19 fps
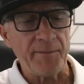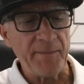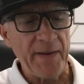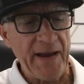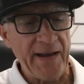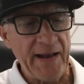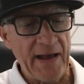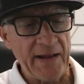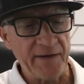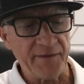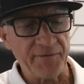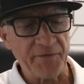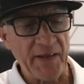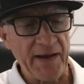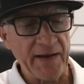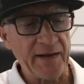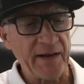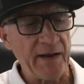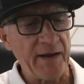made out of
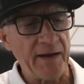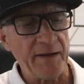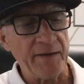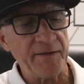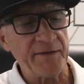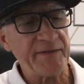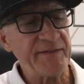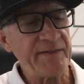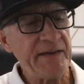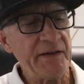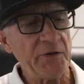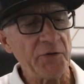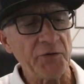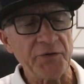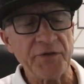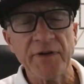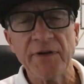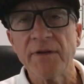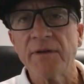like a
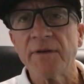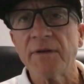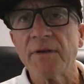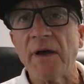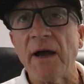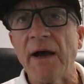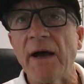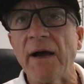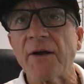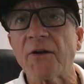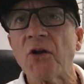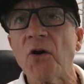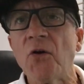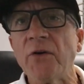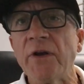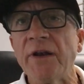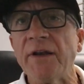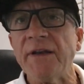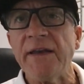sealed
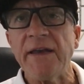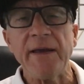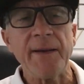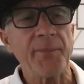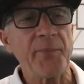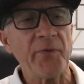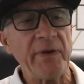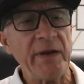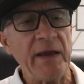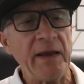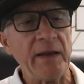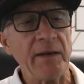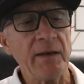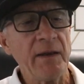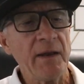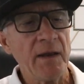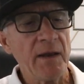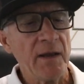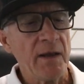coated neoprene.